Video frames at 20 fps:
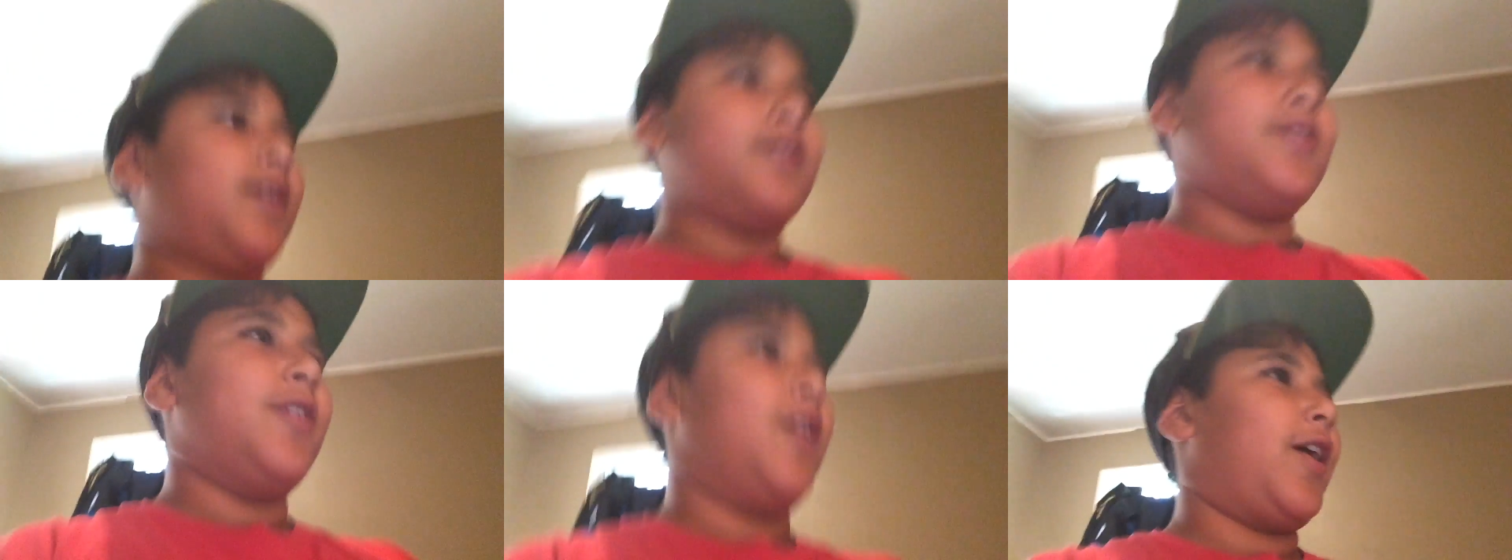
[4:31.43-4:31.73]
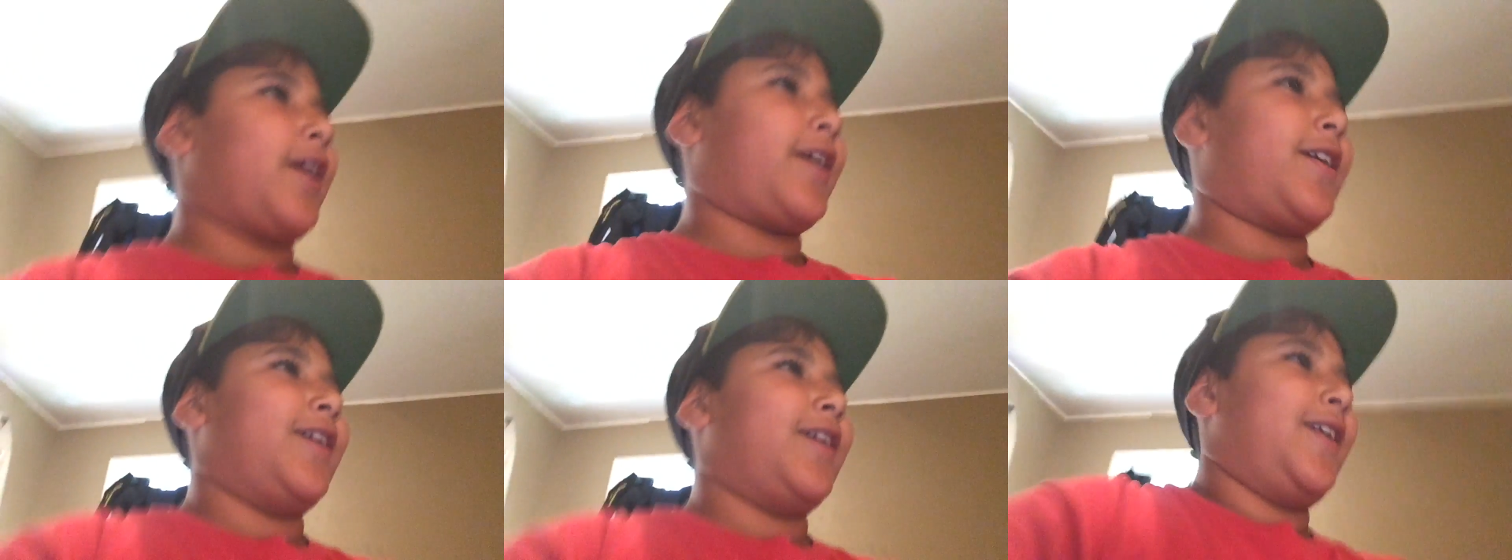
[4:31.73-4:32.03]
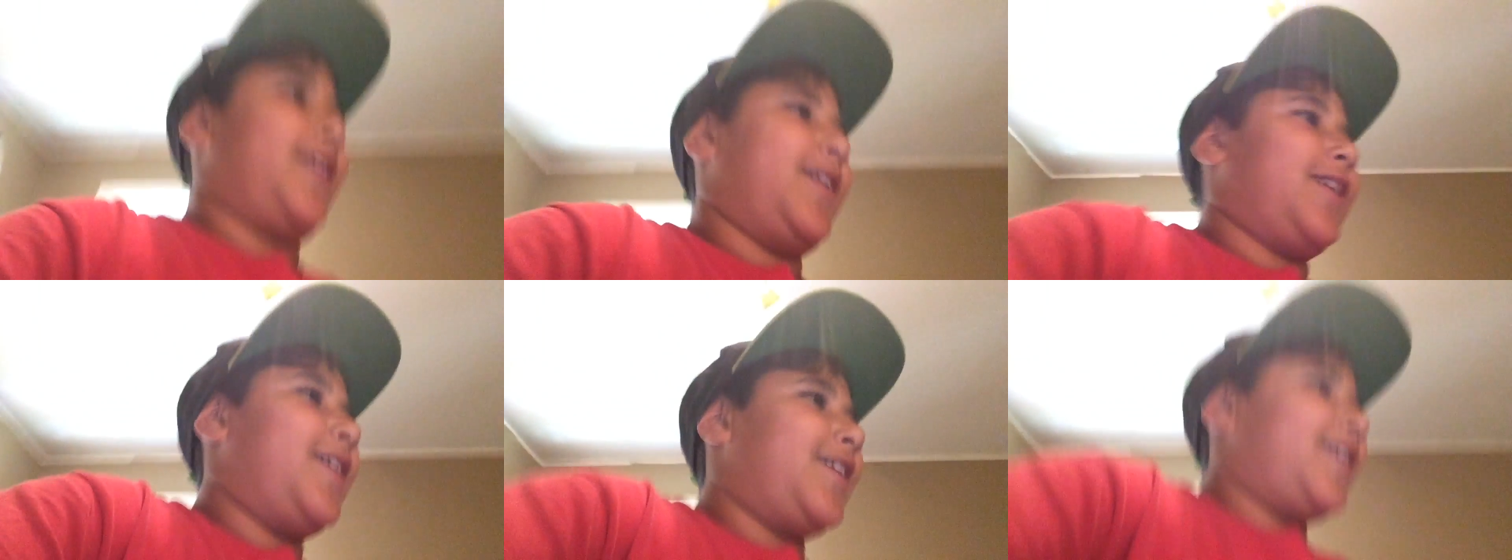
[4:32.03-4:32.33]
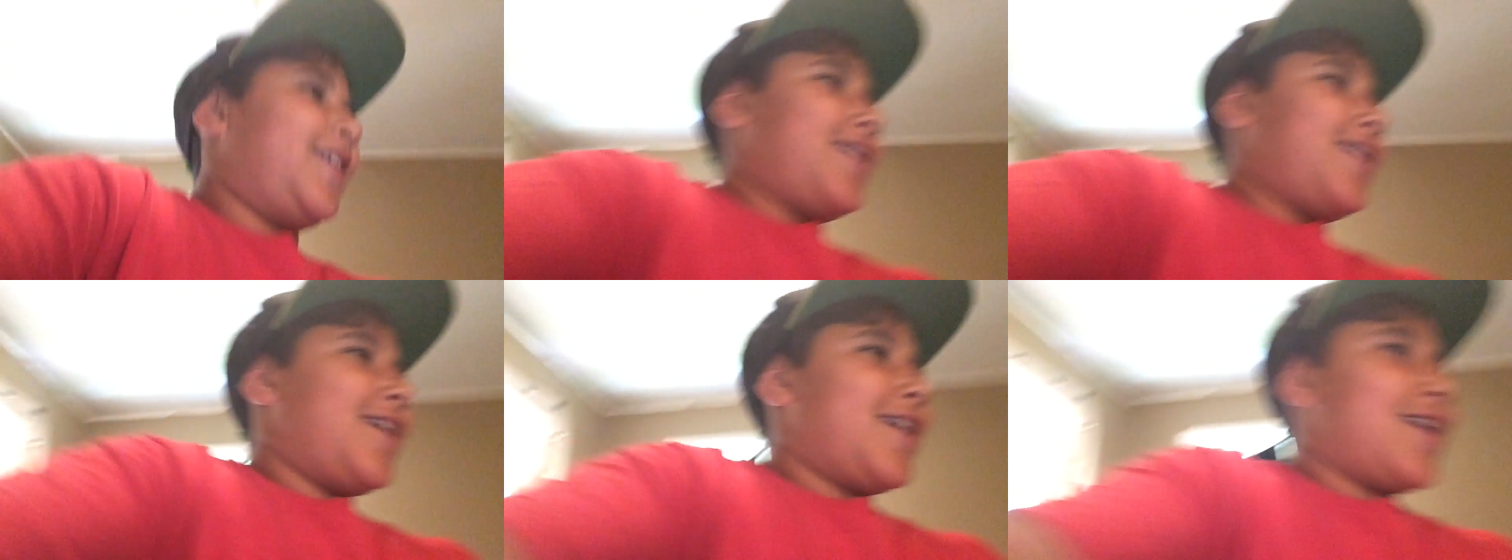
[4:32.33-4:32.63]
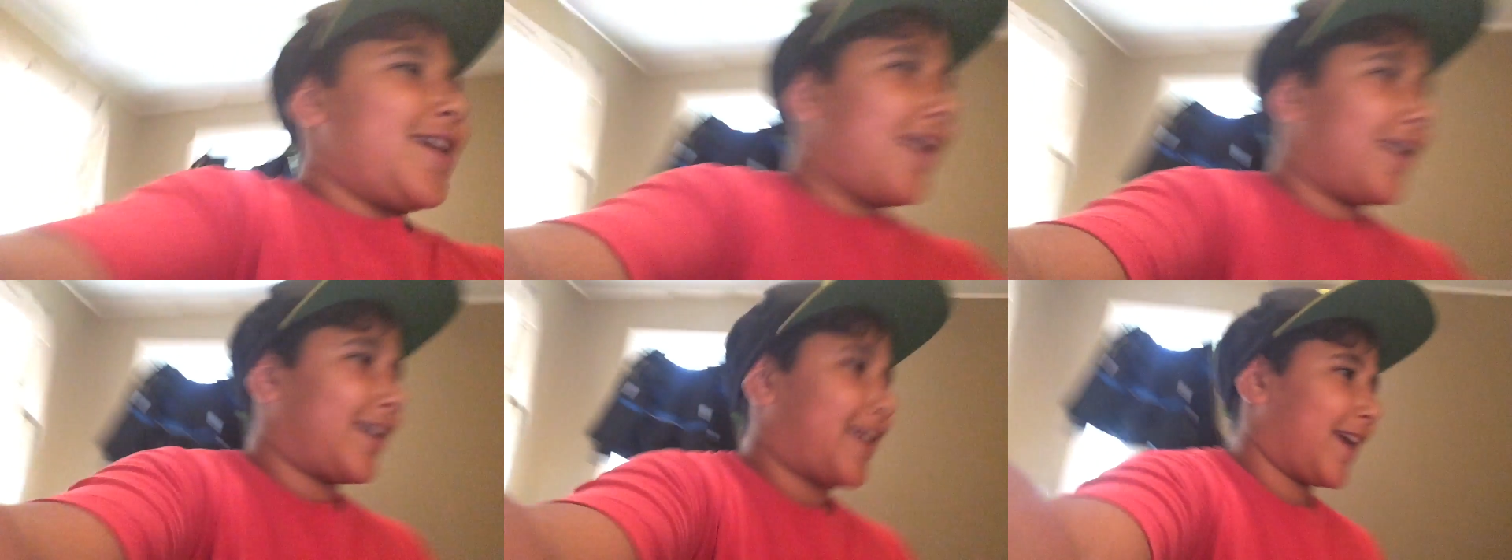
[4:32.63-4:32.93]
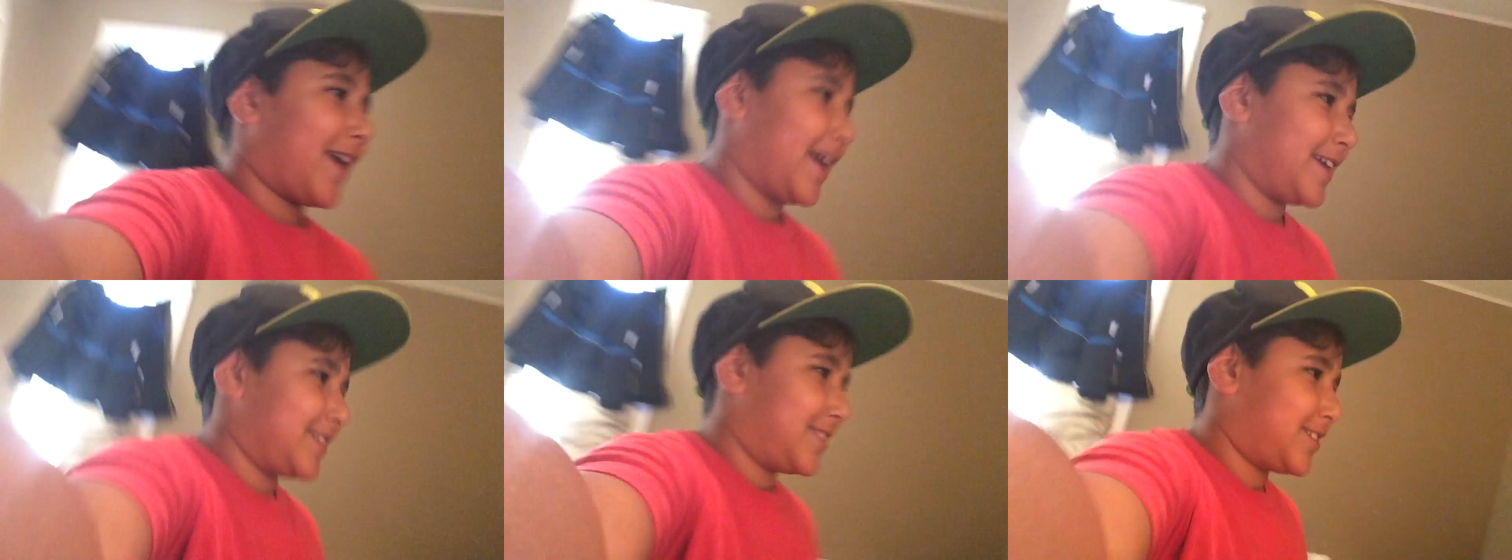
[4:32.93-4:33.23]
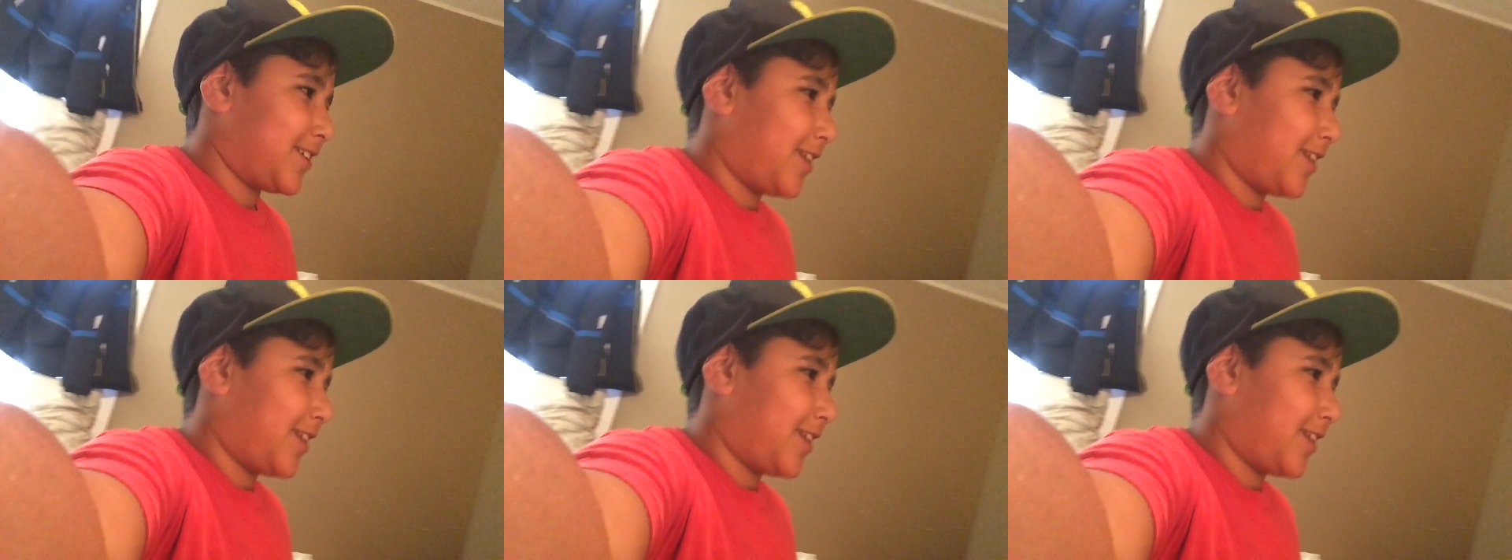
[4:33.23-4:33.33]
No, I couldn't. Okay, guys,